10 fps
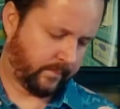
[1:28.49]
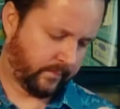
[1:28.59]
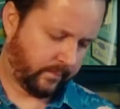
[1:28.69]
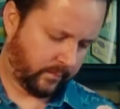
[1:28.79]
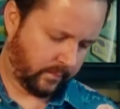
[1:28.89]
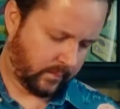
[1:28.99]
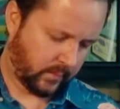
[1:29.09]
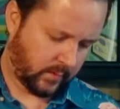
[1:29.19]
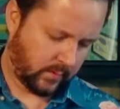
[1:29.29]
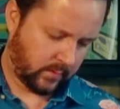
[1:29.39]

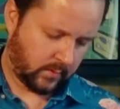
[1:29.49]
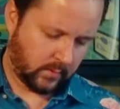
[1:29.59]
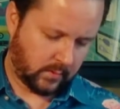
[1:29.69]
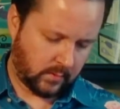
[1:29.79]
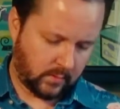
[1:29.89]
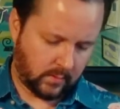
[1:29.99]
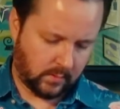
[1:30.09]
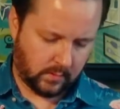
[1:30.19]
Nobody speaks.